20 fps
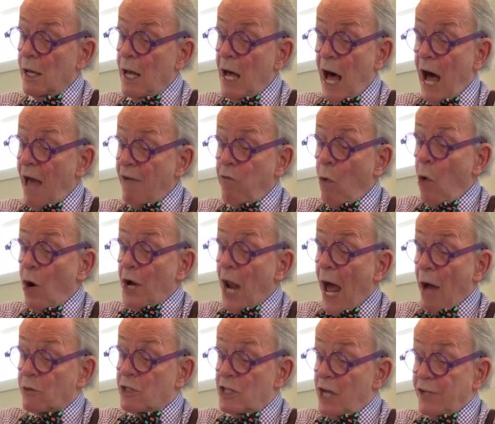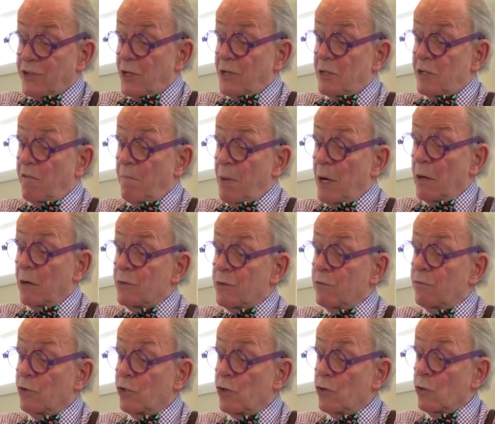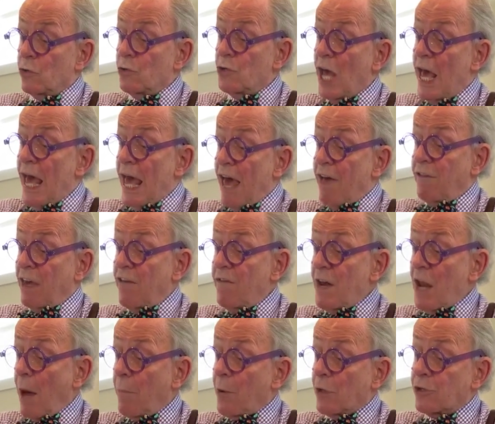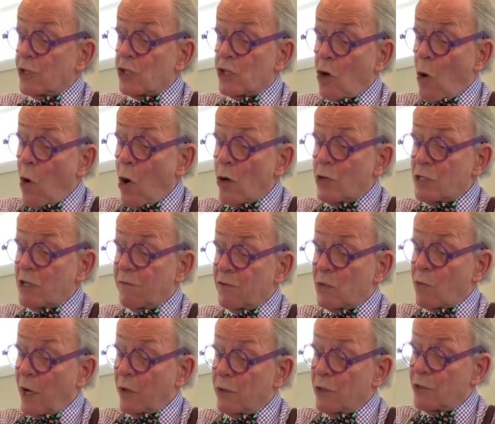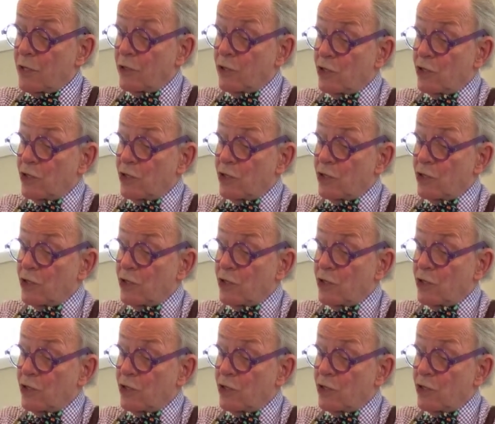I've worn out dozens of pairs of shoes, have given up on scores of sweaters and